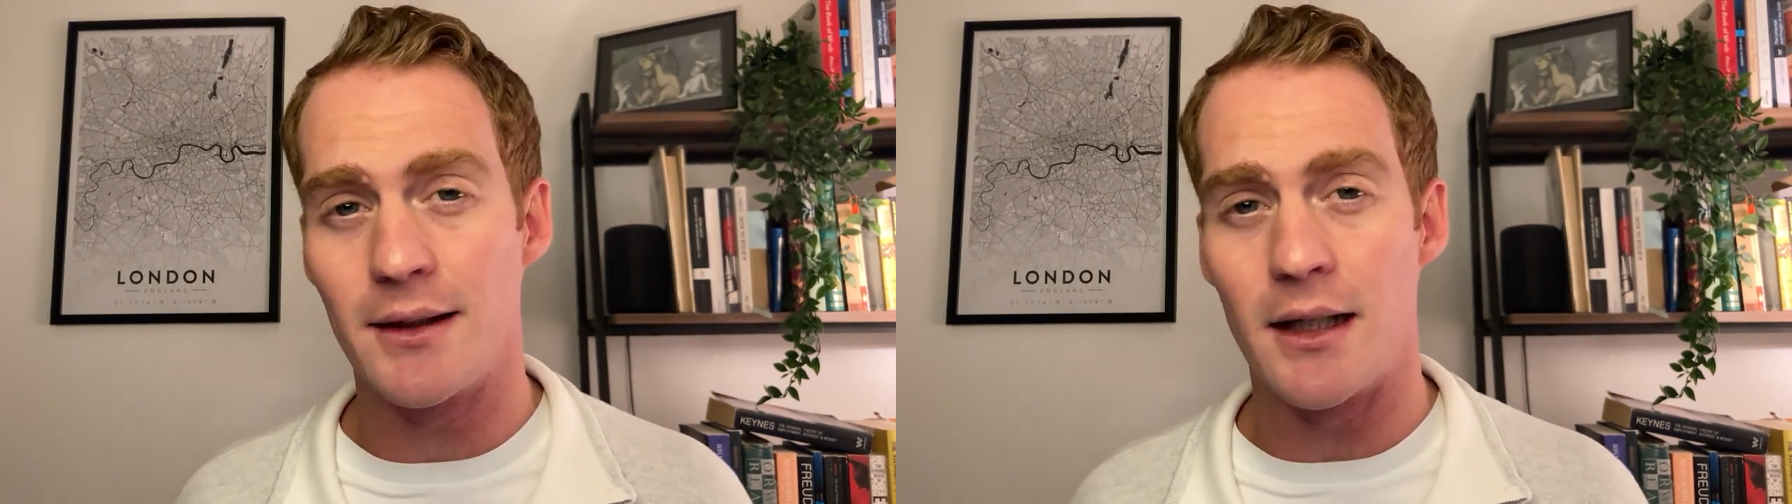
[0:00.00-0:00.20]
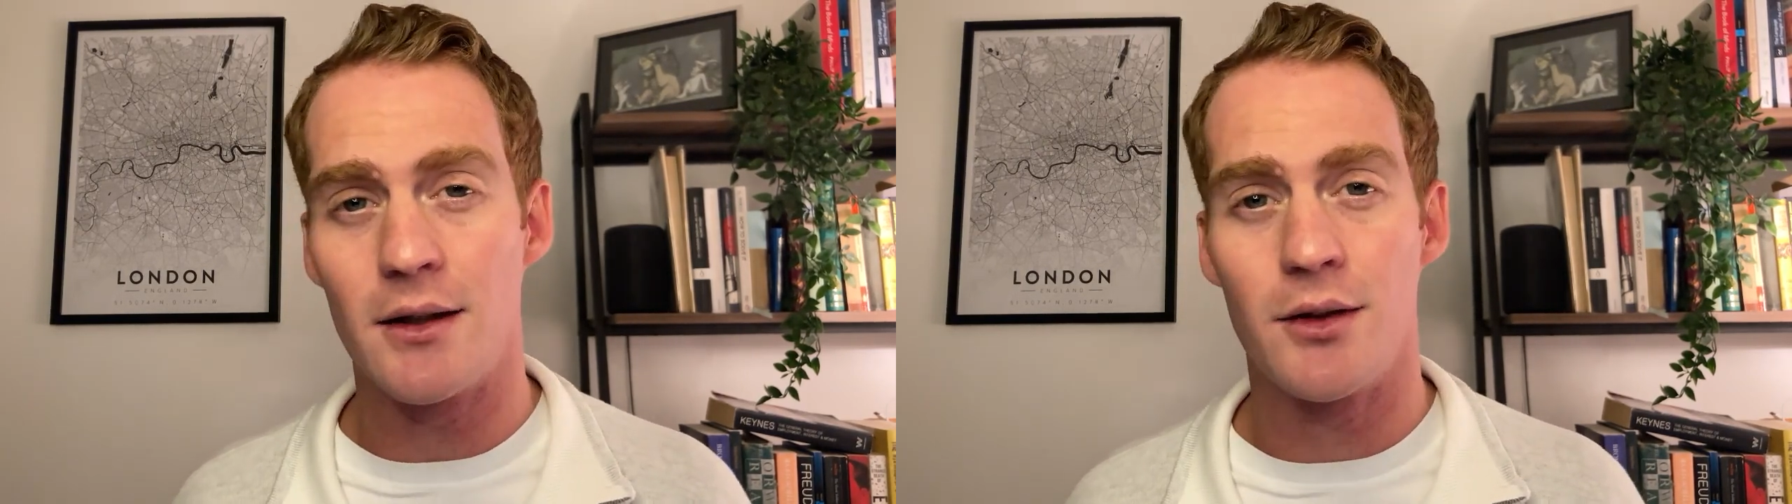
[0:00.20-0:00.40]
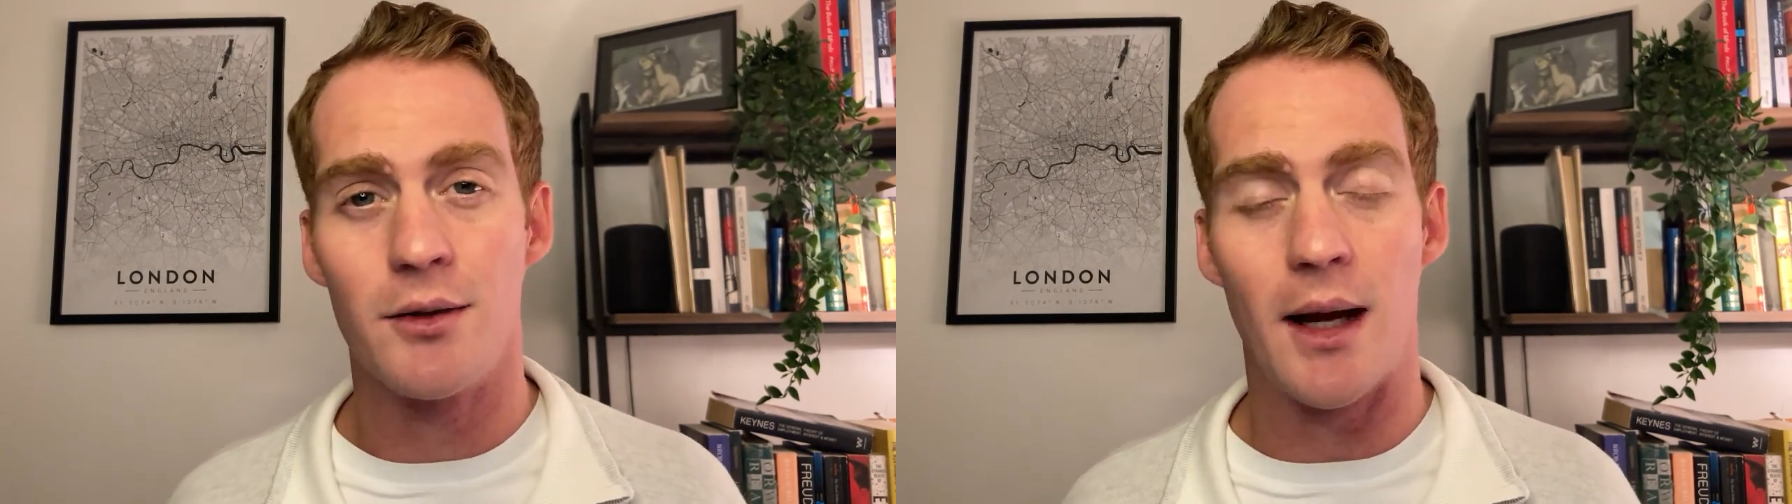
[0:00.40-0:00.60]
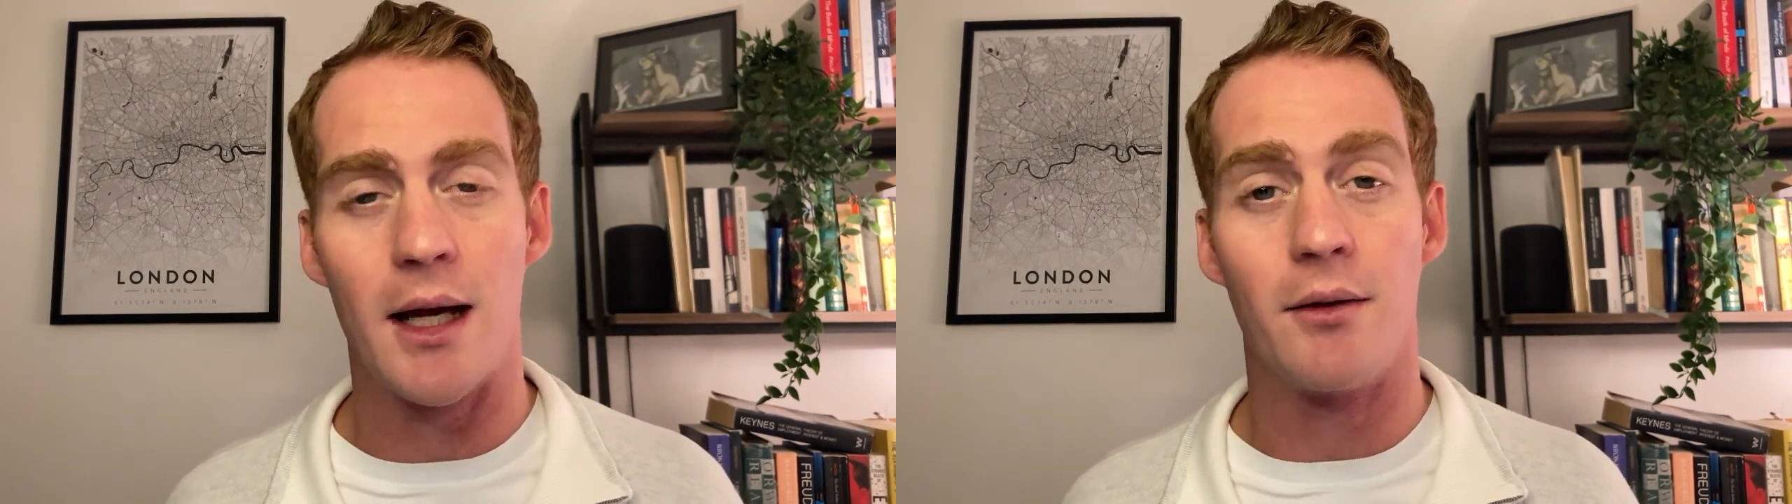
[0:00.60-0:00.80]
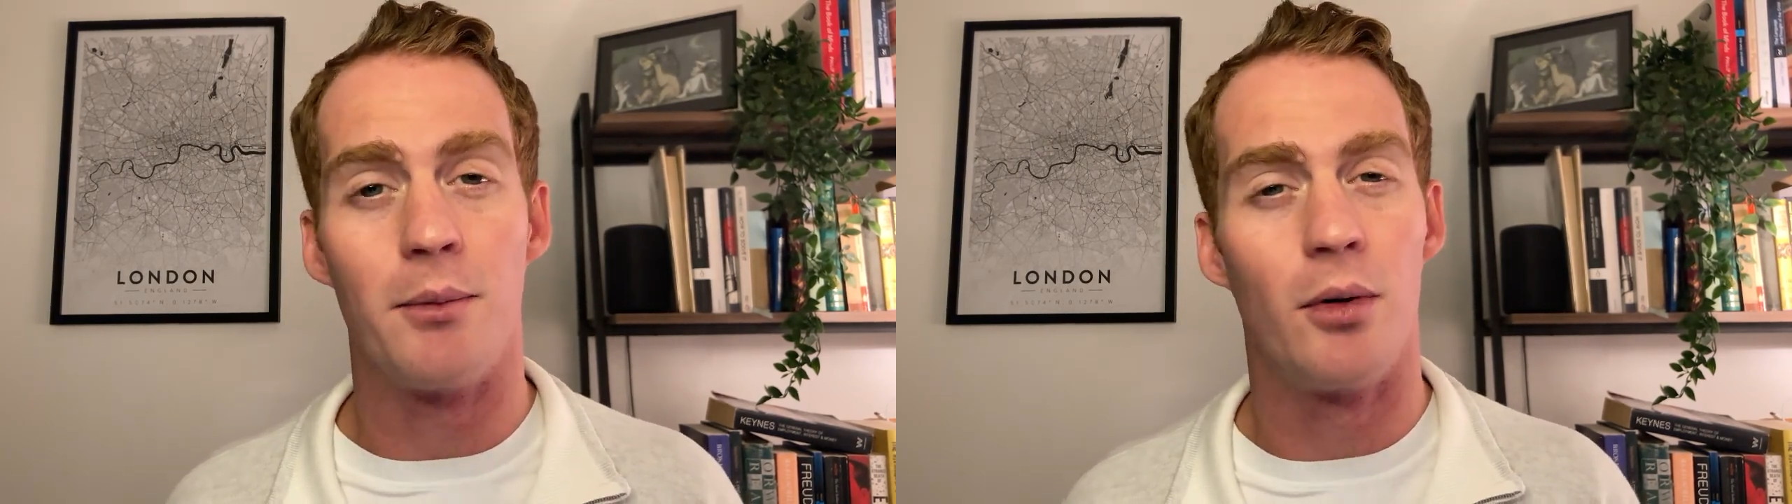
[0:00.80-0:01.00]
into a
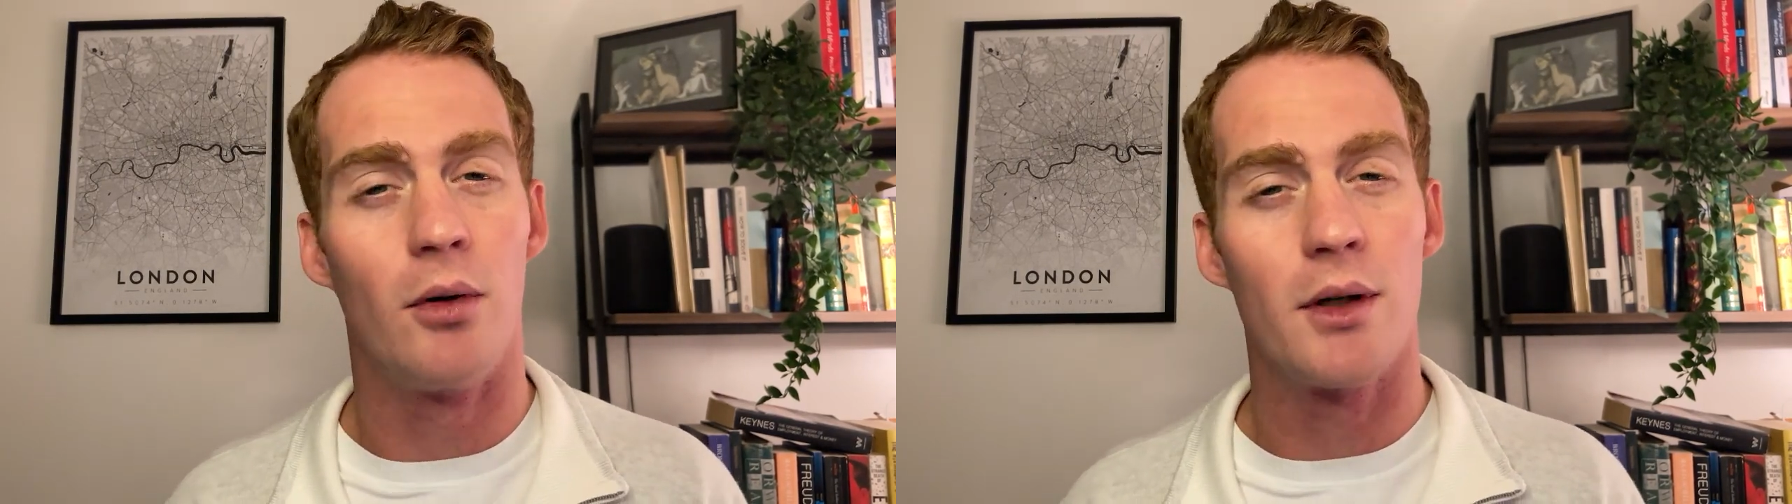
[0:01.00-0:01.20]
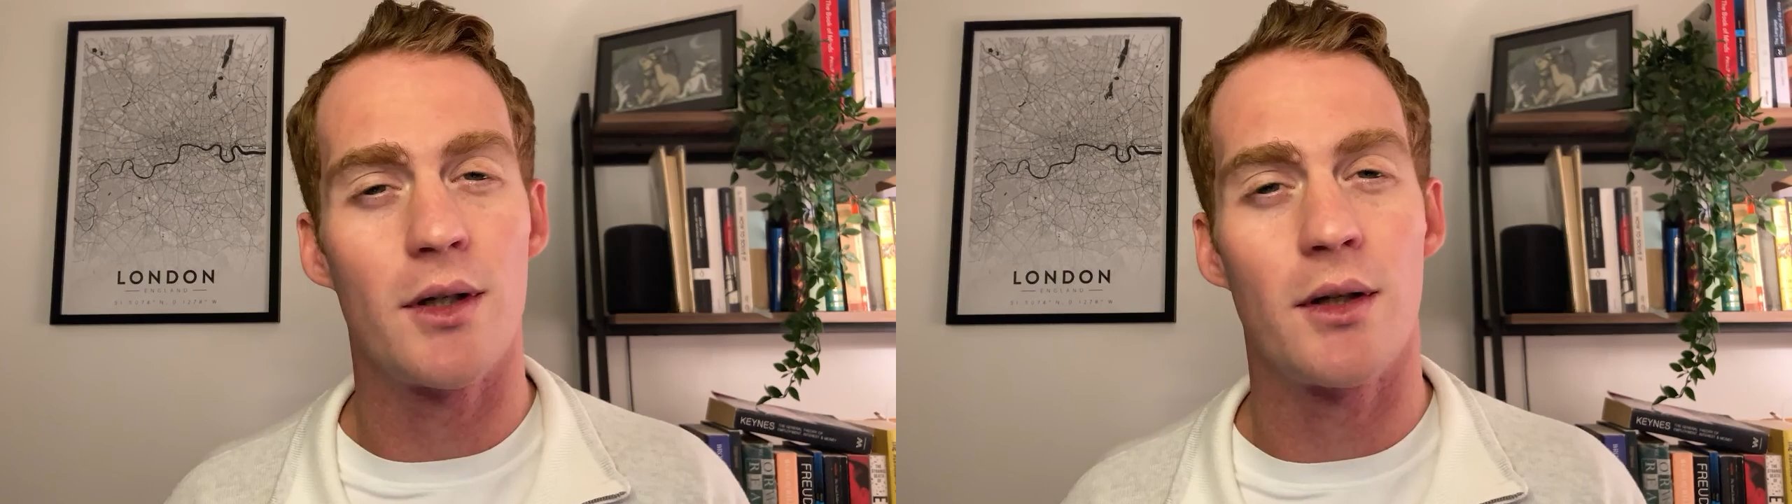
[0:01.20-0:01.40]
report,